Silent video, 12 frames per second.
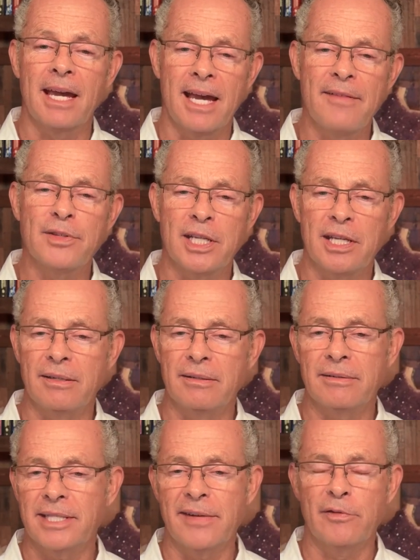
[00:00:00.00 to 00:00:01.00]
I've
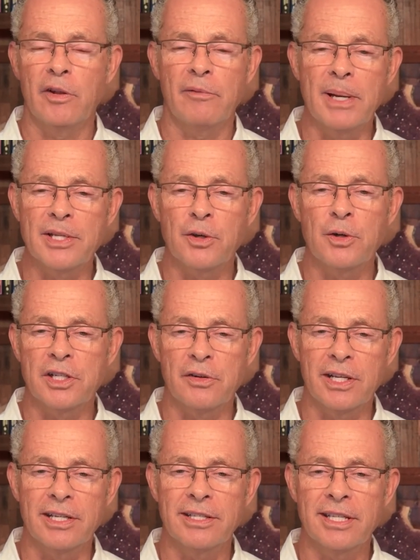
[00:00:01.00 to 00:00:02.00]
seen several of my
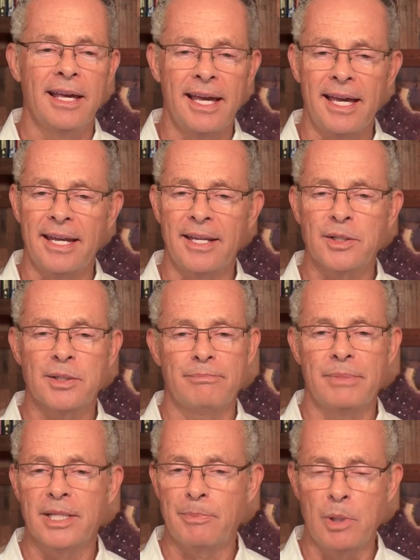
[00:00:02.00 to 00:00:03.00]
surgeries, and it's
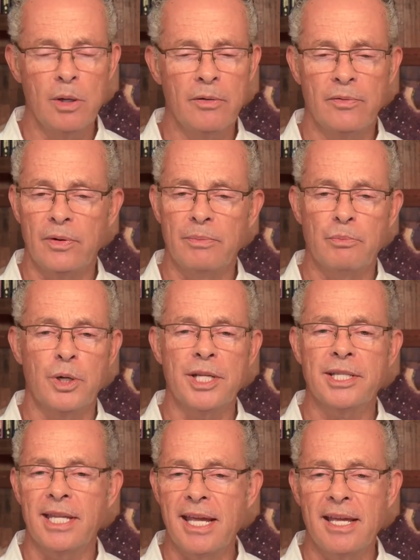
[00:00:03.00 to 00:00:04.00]
beautiful,
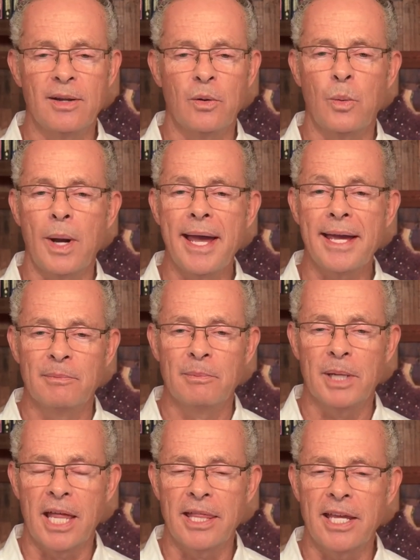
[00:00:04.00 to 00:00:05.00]
pristine, white.
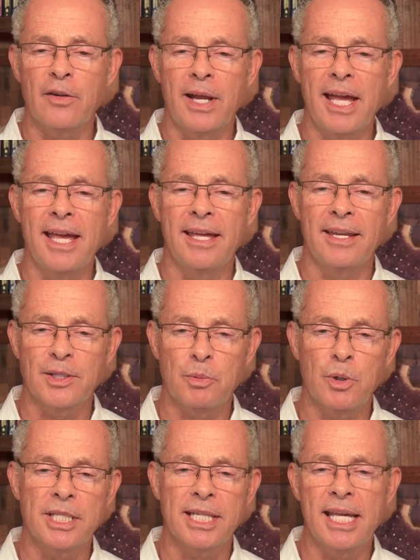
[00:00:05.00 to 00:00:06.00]
But on the other hand, it's
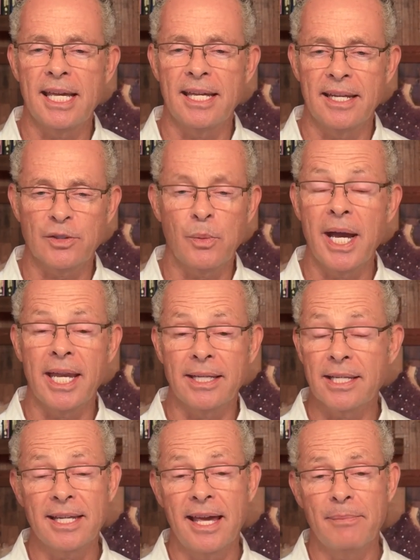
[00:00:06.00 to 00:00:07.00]
pristine, it's white. It
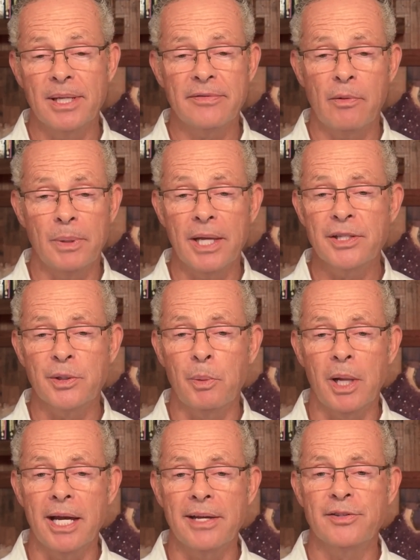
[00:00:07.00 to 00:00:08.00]
doesn't have much of a blood
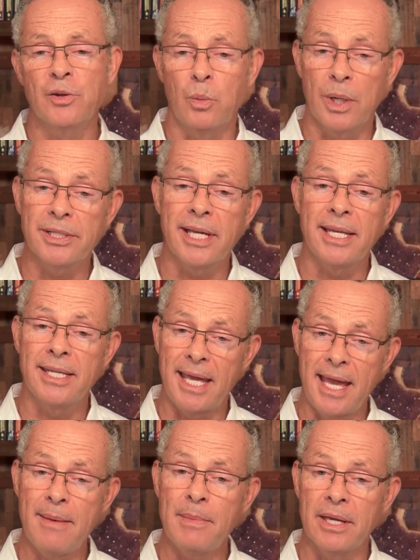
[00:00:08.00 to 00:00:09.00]
supply. So once I
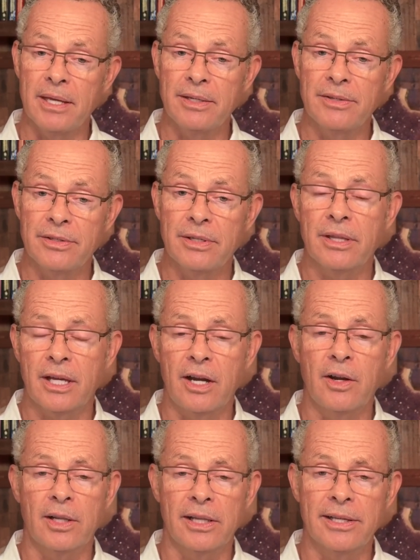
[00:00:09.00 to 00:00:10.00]
damage the
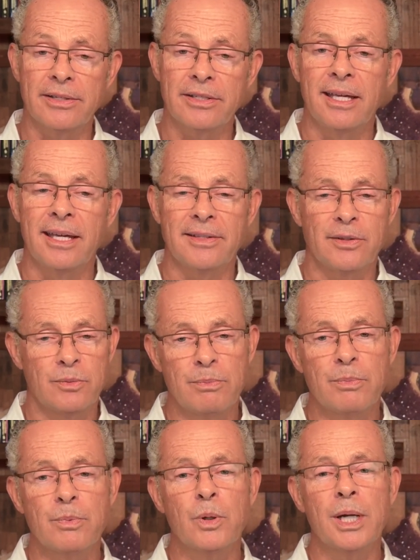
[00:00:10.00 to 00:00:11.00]
cartilage, it's
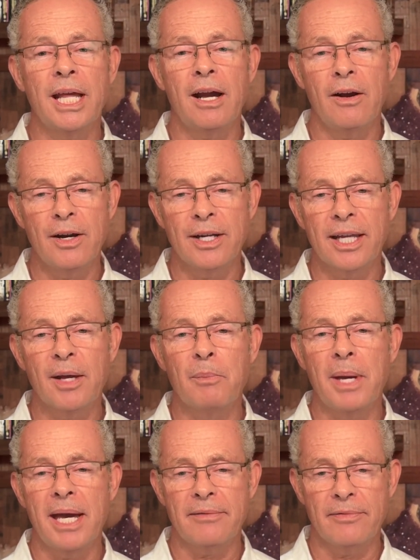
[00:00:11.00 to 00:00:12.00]
pretty hard to come
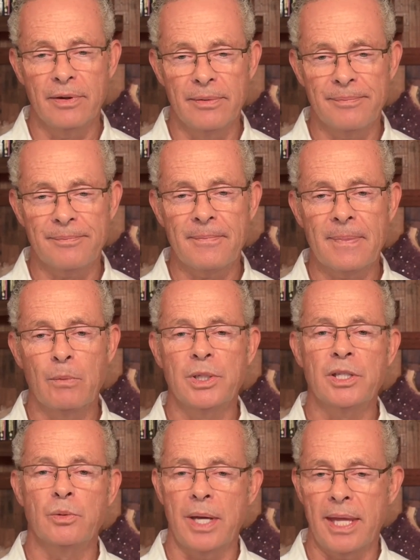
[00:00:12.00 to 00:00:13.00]
back from,
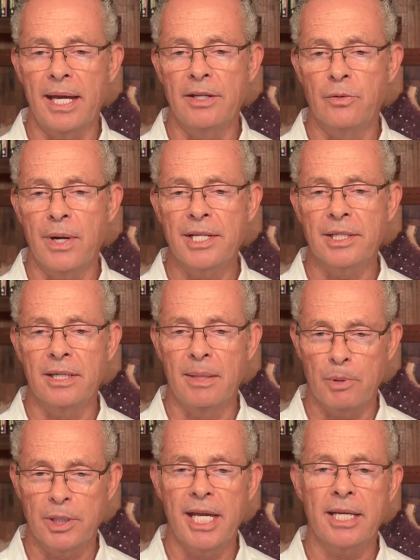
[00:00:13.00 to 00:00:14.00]
which is why the hydration and
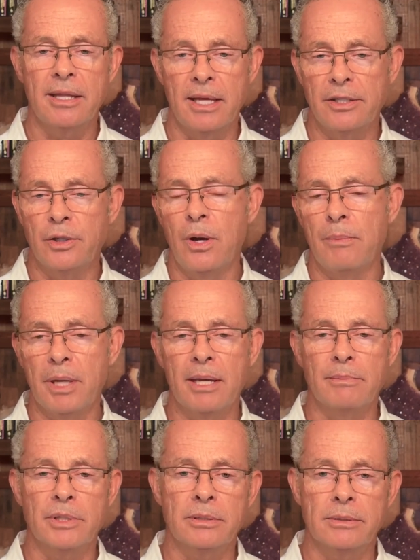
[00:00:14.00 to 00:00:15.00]
protecting that joint
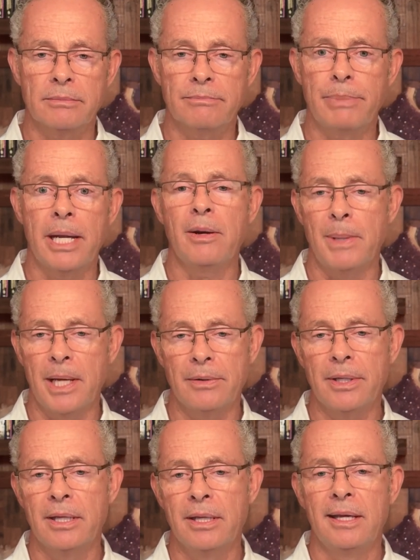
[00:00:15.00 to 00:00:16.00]
becomes paramount.
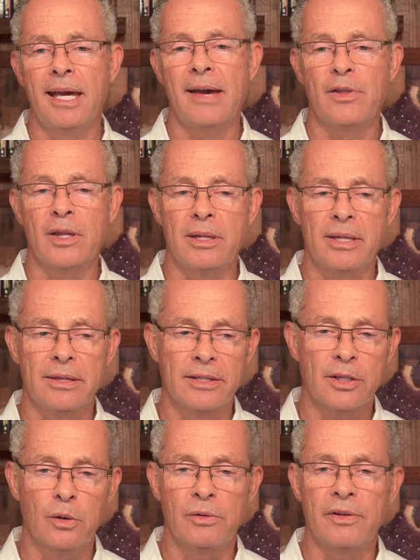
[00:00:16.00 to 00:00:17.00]
Having the
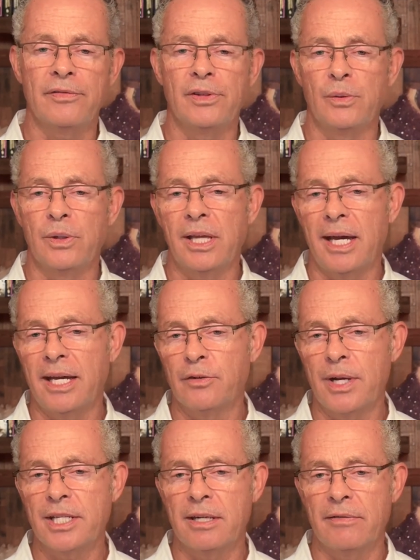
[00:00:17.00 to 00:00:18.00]
synovial fluid, the
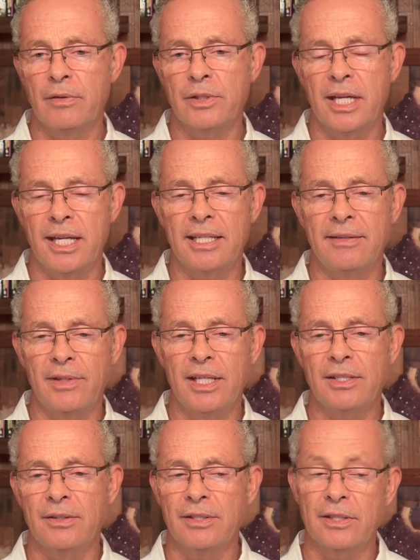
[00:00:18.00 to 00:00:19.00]
hydration of those connective
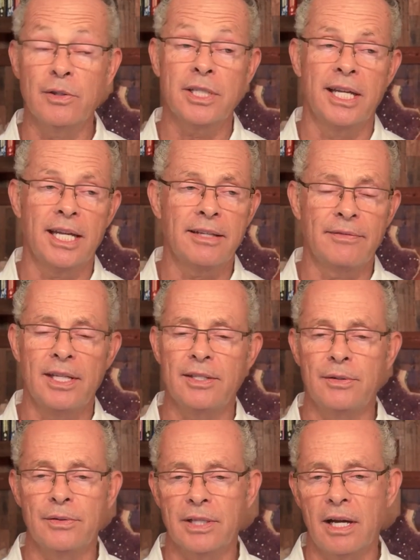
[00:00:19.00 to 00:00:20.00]
tissues. Those connective
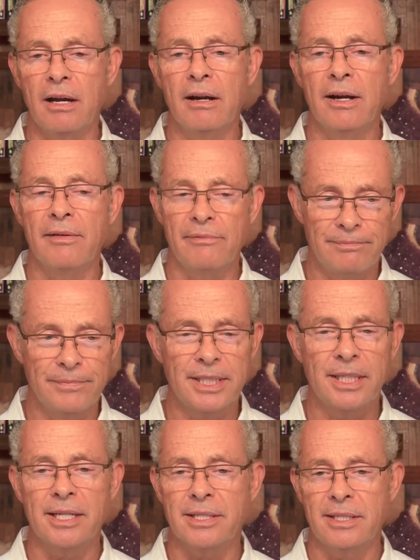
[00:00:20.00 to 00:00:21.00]
tissues are
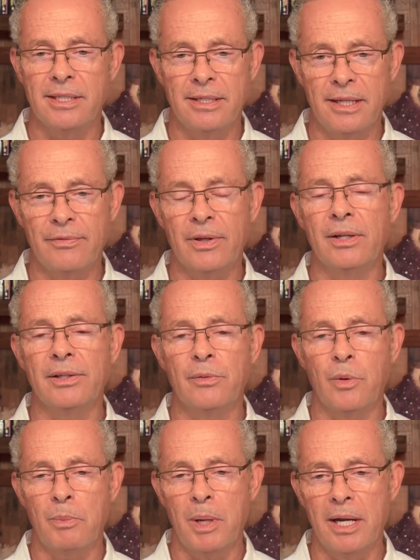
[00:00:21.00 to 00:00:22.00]
just difficult
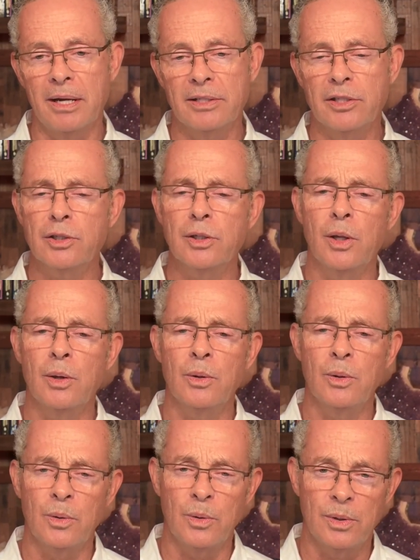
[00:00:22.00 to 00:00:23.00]
to repair,
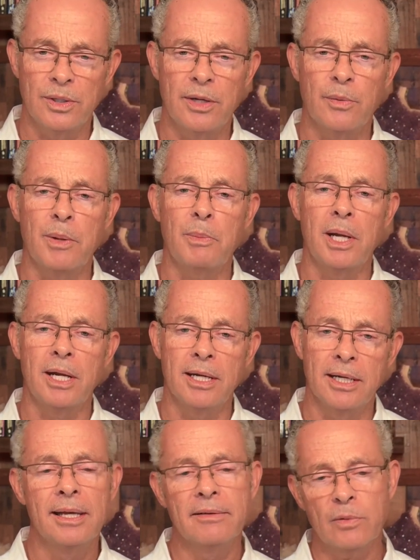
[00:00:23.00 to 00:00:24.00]
slow to
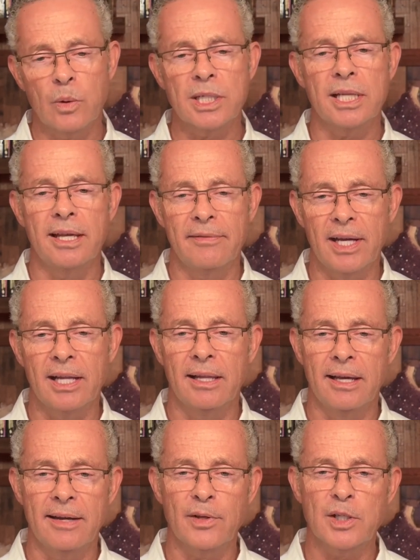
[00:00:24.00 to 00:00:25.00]
repair. Unfortunately, I've got a
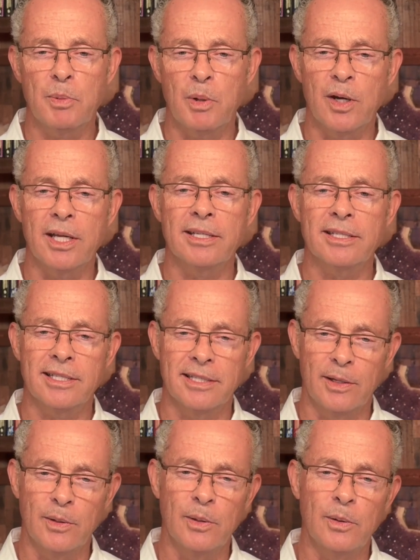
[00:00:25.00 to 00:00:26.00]
lot of experience
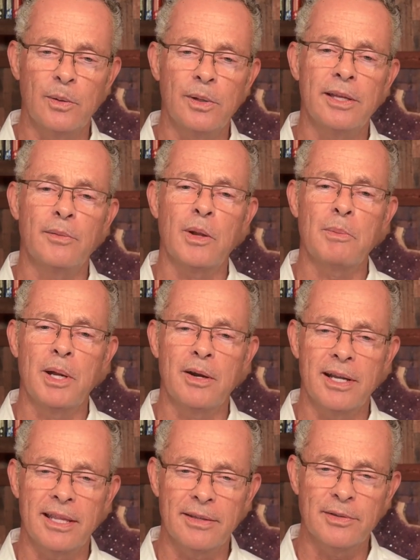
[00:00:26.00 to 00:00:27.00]
slowly
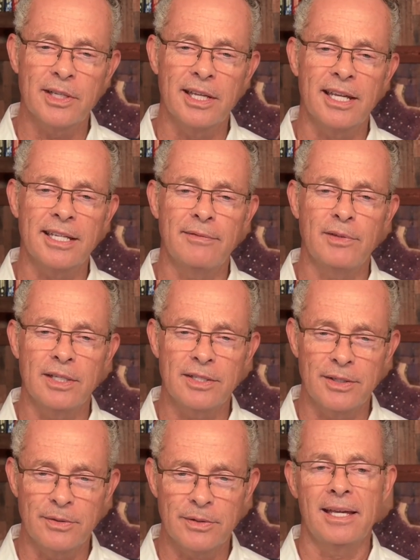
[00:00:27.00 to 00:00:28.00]
repairing those connective
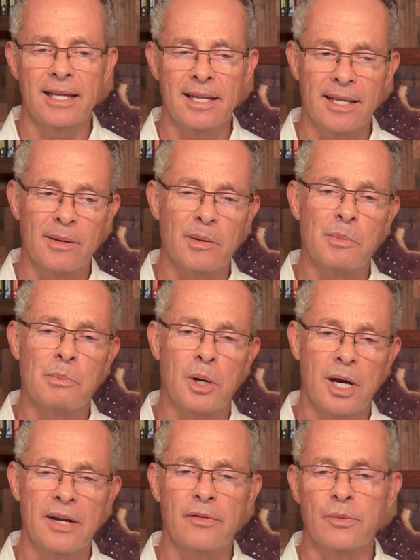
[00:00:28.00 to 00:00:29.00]
tissues. And
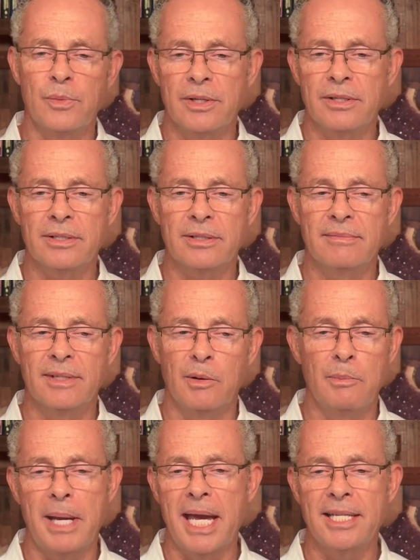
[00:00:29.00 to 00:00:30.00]
part of it was,
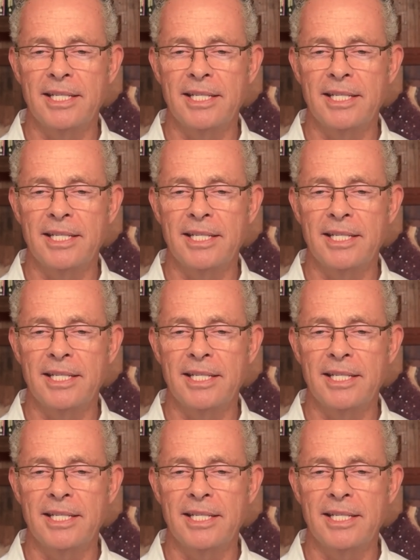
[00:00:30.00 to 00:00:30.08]
bad